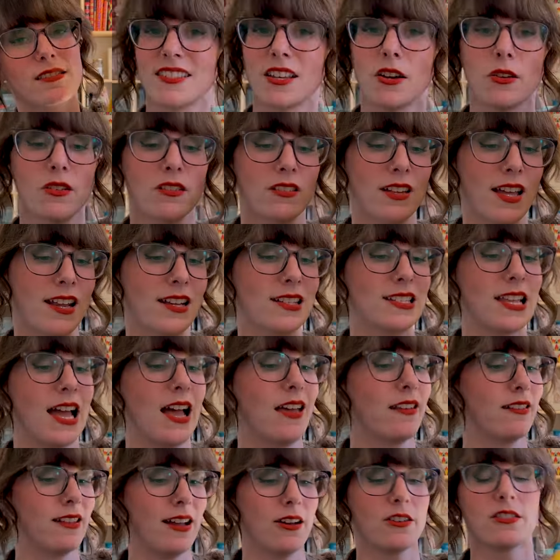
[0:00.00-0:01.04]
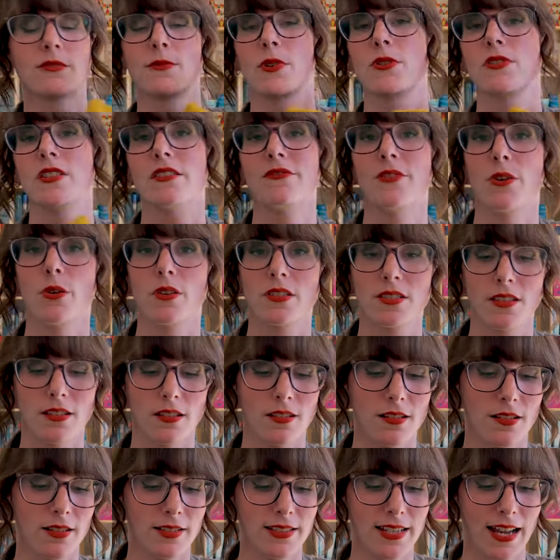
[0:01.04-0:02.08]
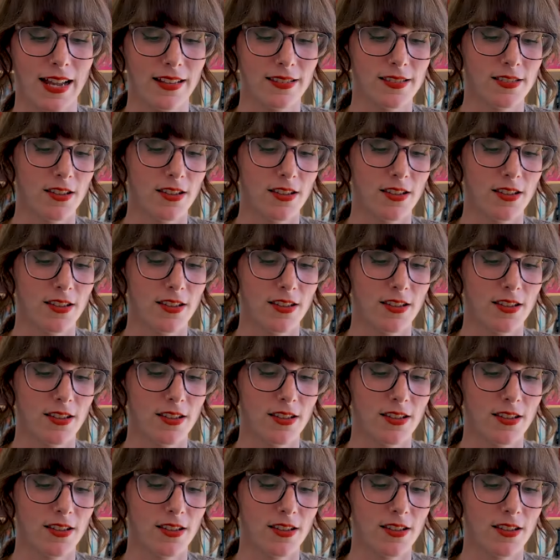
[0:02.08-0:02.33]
so not a ton. I was mostly focusing on dad